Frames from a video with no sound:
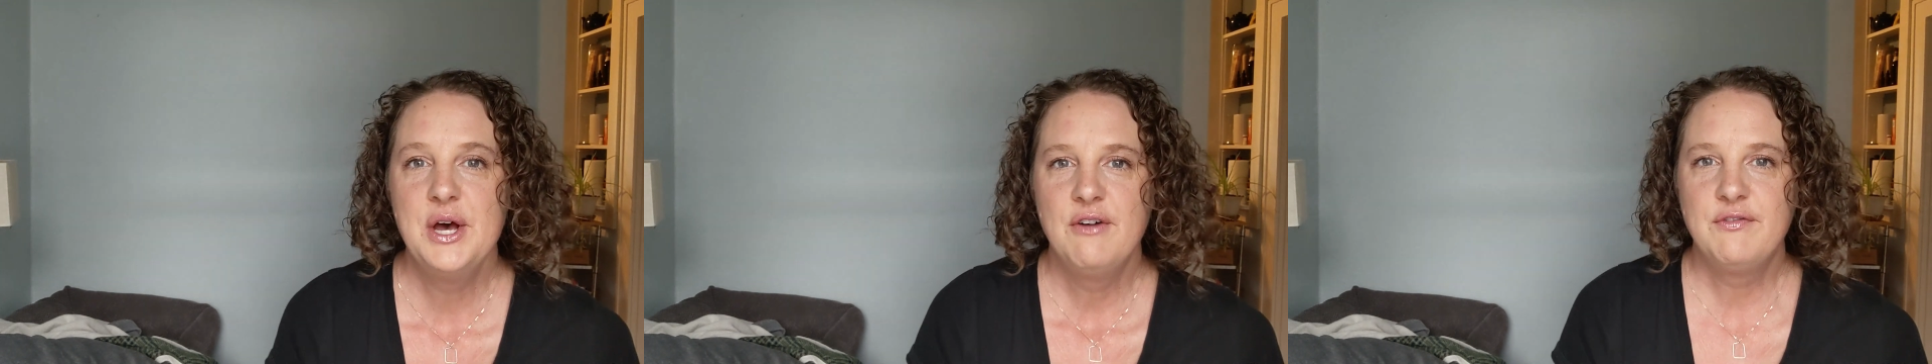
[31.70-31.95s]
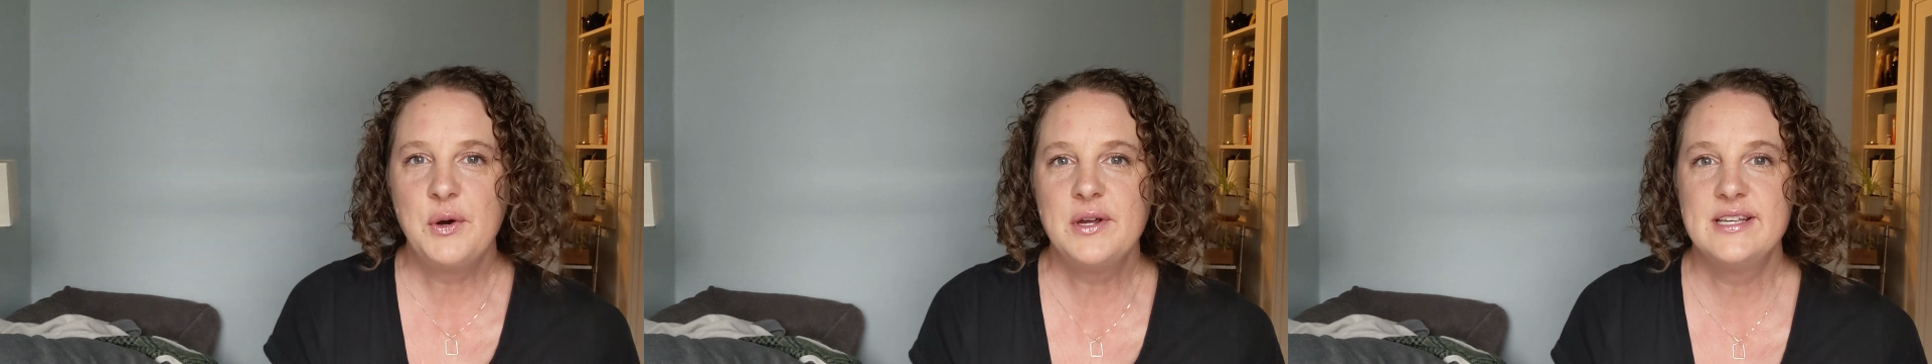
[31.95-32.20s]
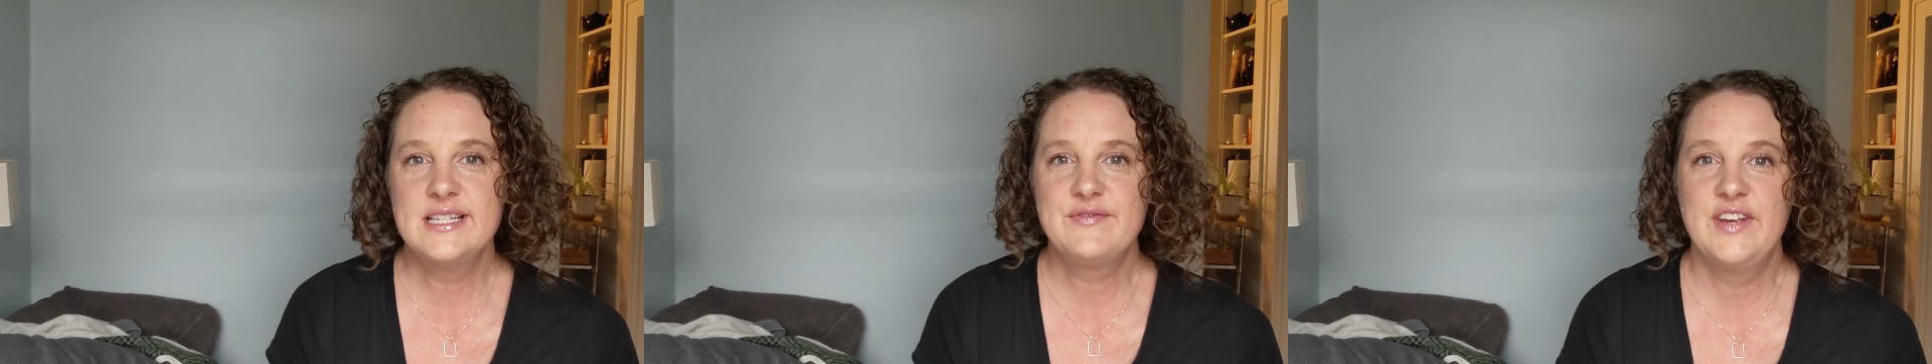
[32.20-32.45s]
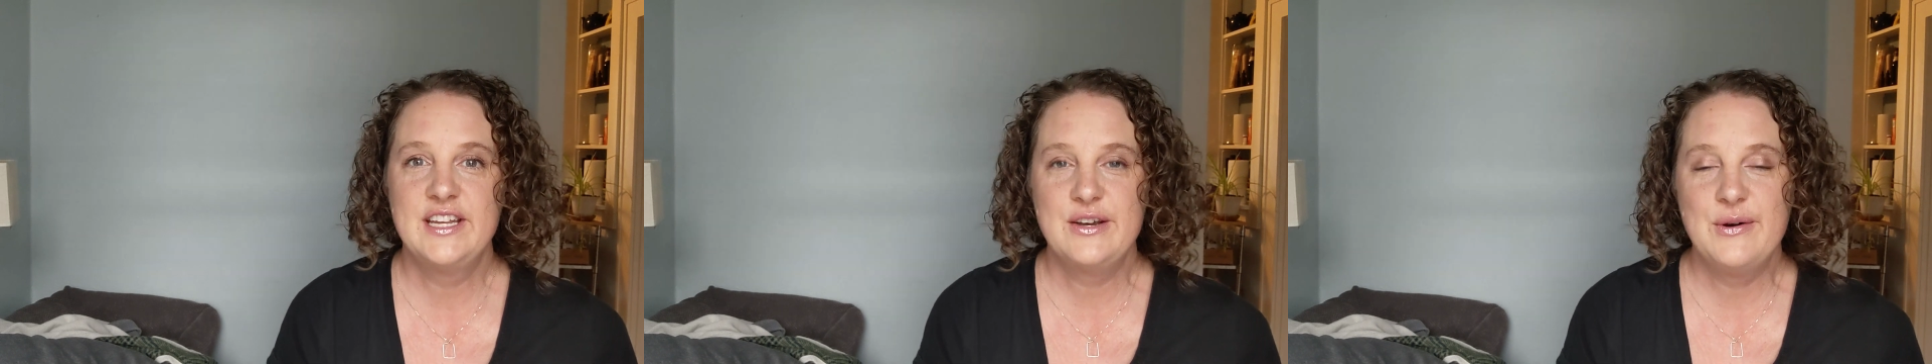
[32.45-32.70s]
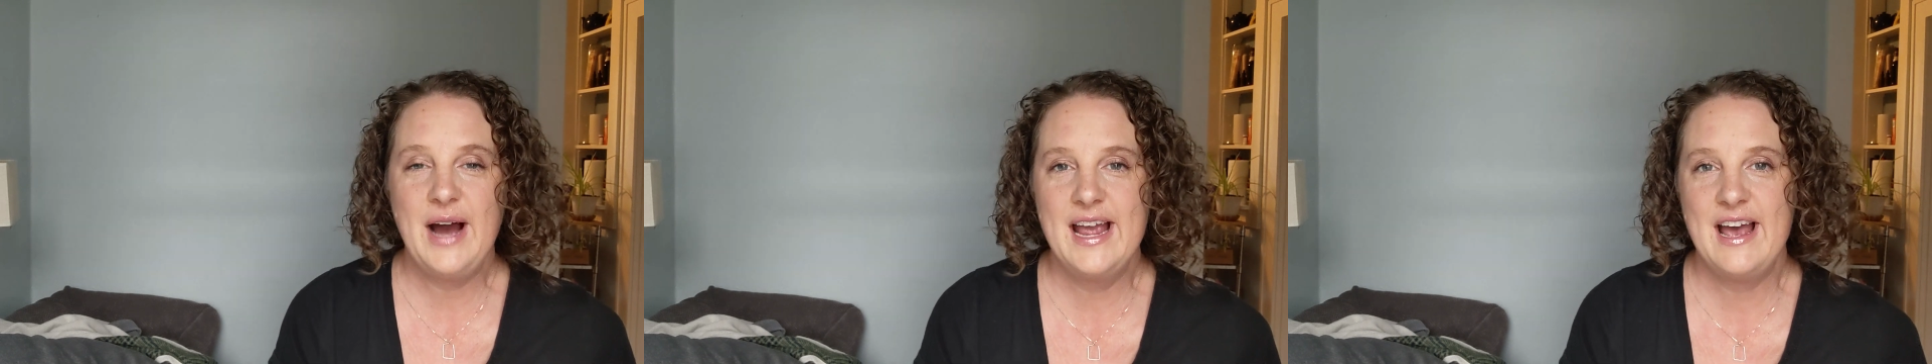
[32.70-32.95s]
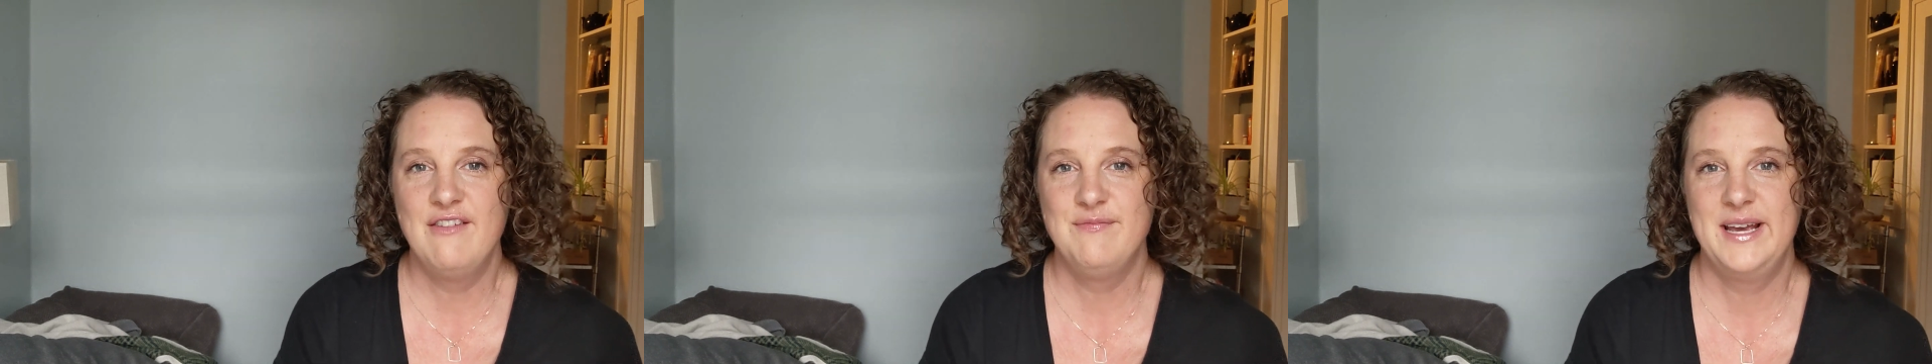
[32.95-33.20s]
For this video, I
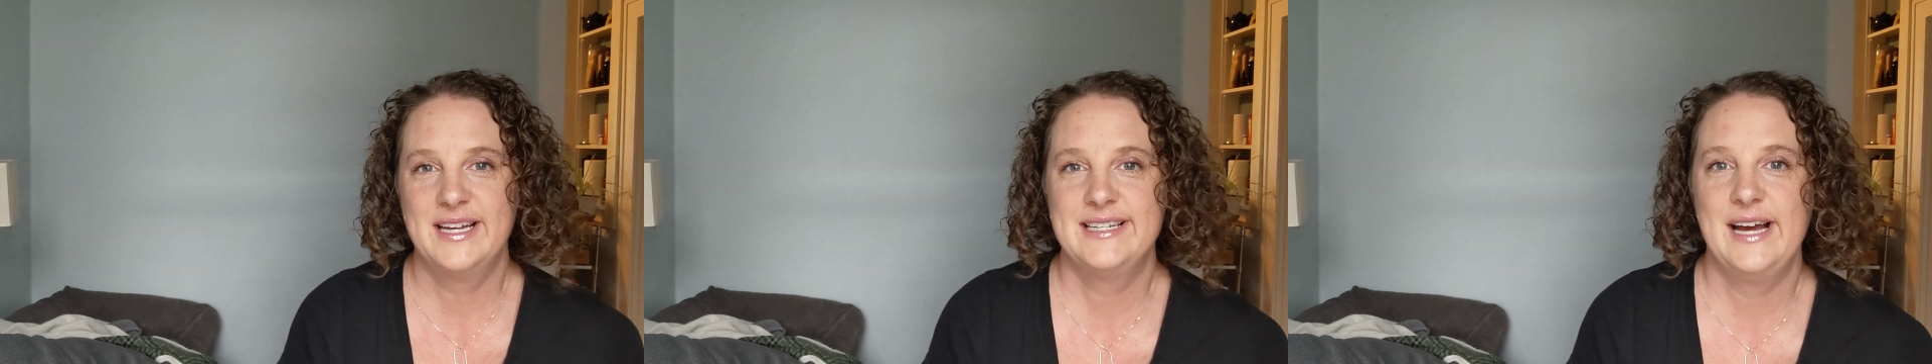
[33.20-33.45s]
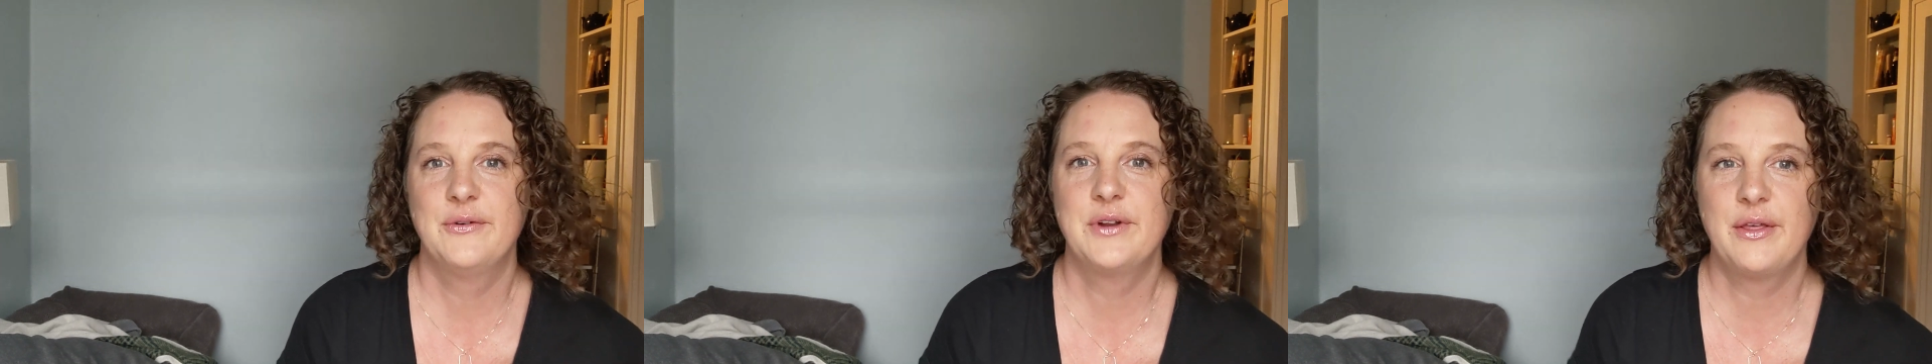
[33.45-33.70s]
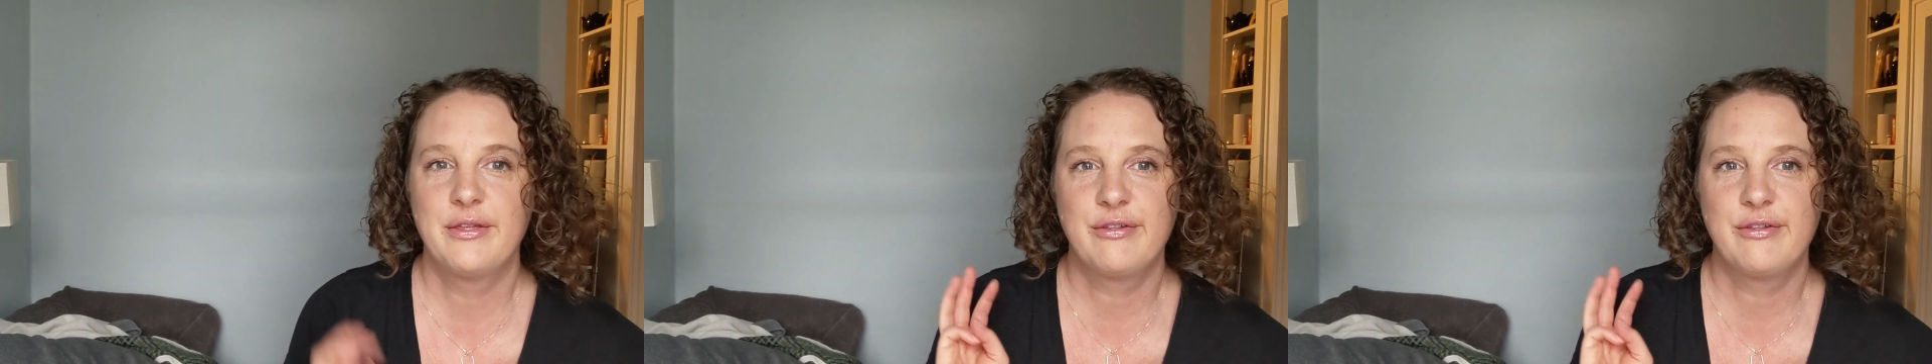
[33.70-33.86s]
have picked out